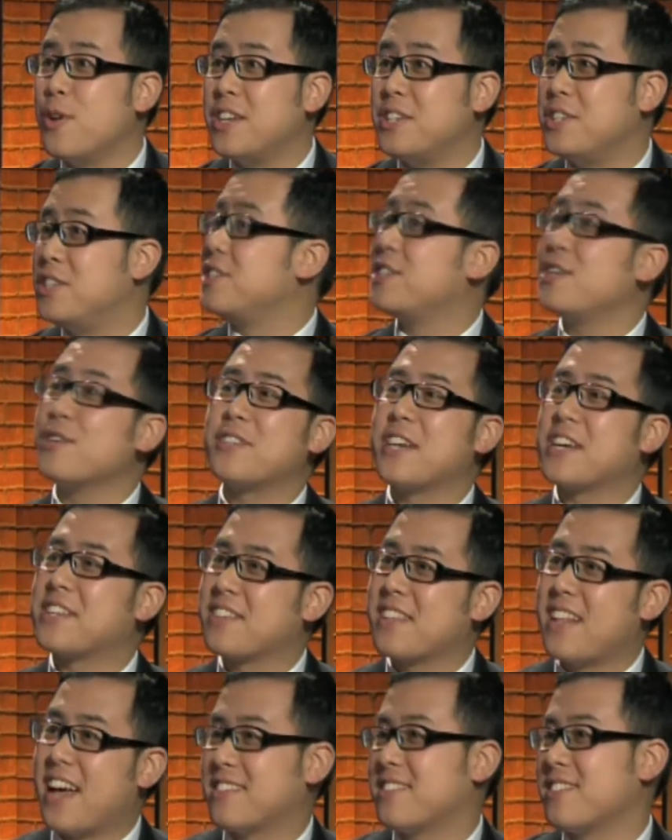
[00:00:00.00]
and she still takes
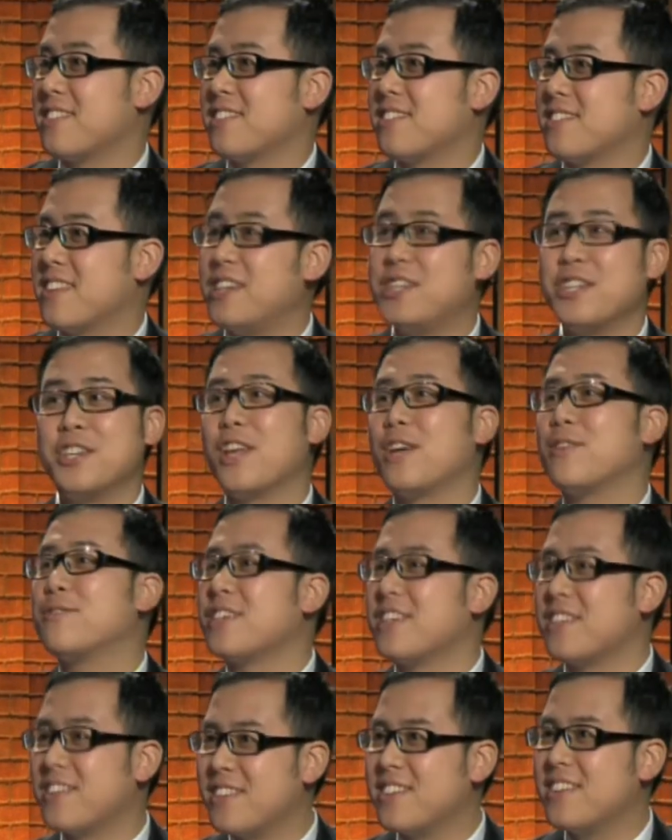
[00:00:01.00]
classes, and she loves it.